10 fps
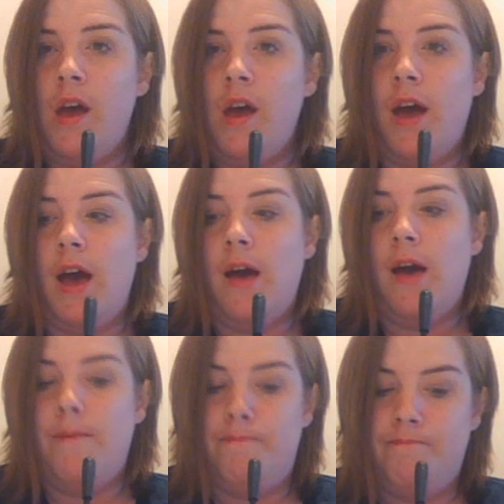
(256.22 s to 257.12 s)

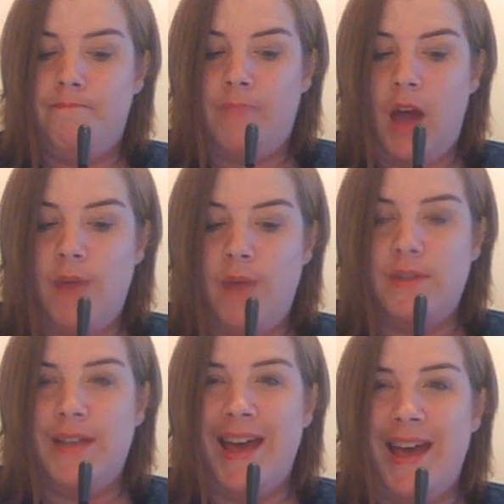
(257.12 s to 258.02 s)
I would
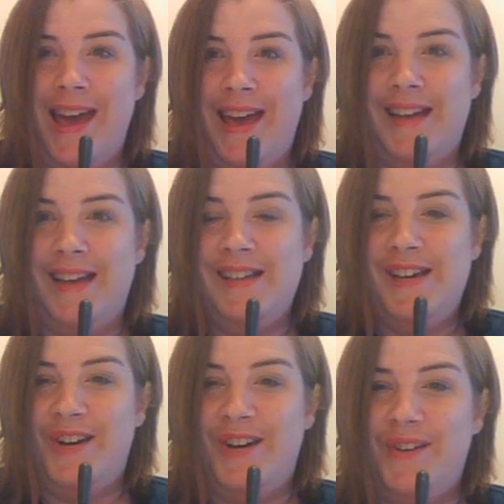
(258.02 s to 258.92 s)
say,
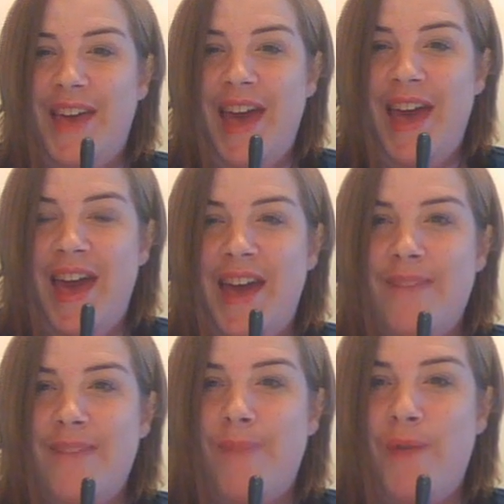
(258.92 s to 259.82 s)
okay,
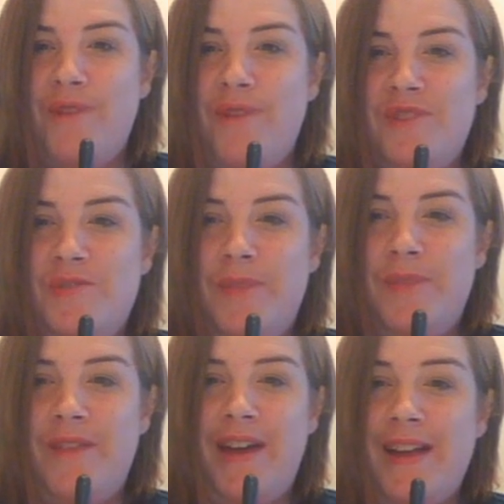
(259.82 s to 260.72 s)
my one wish would be
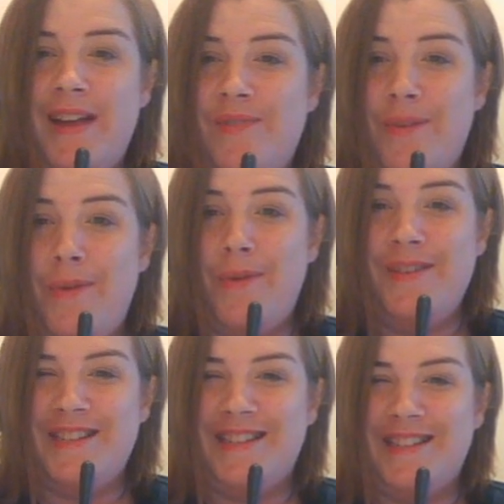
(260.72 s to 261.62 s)
if I could have 3 more
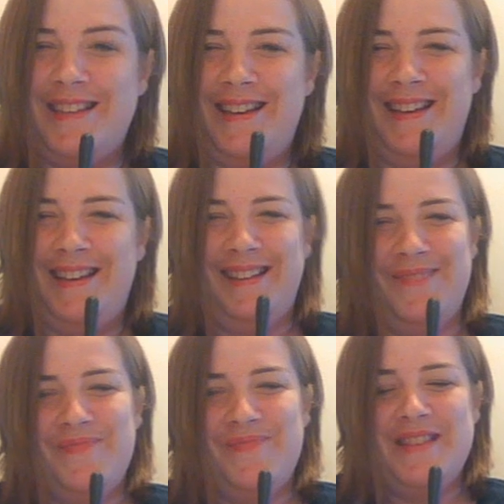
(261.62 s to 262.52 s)
wishes.
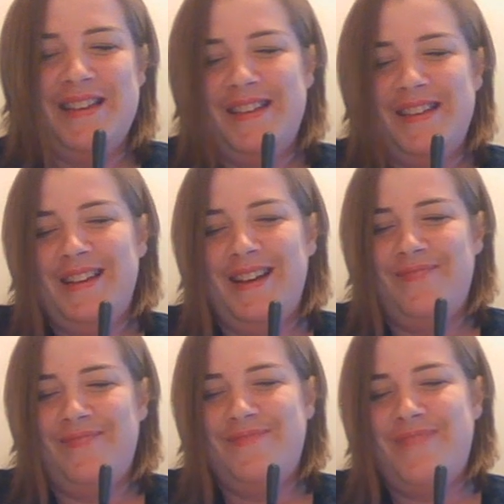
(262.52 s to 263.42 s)

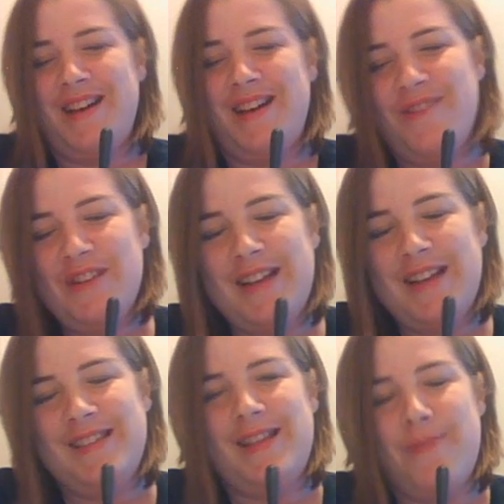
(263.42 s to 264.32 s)
But
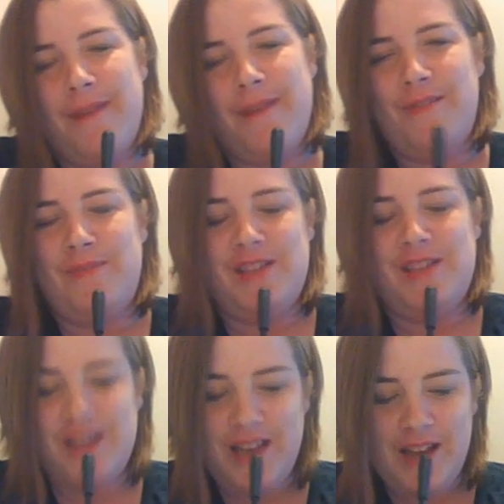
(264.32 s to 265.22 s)
realizing that probably would be
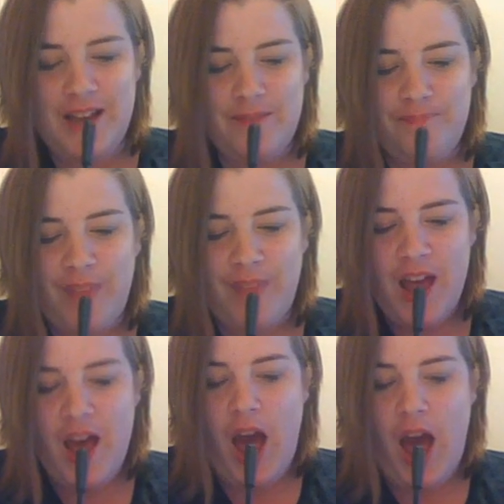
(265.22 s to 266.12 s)
cheating,
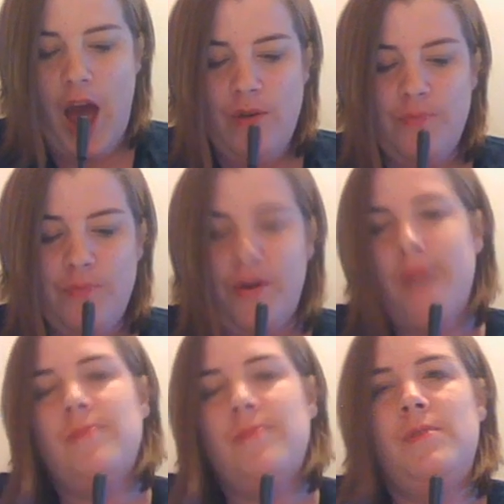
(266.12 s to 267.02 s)
I would
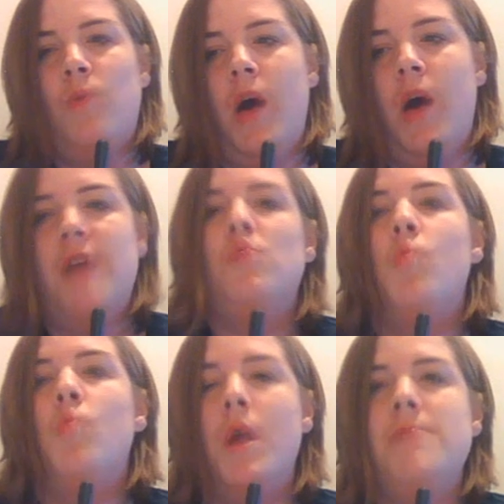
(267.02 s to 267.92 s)
probably want
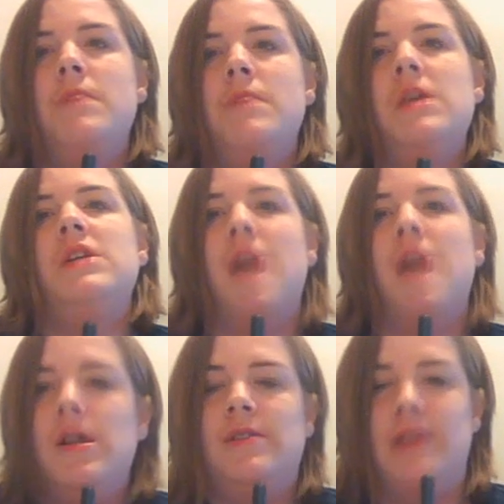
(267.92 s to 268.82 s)
$1 million
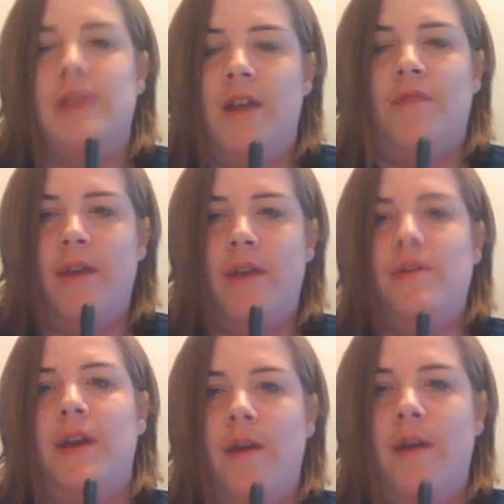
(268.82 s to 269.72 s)
a year for every
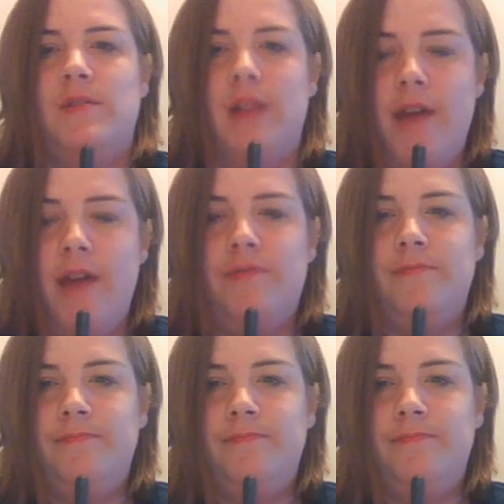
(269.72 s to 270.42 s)
year I was alive.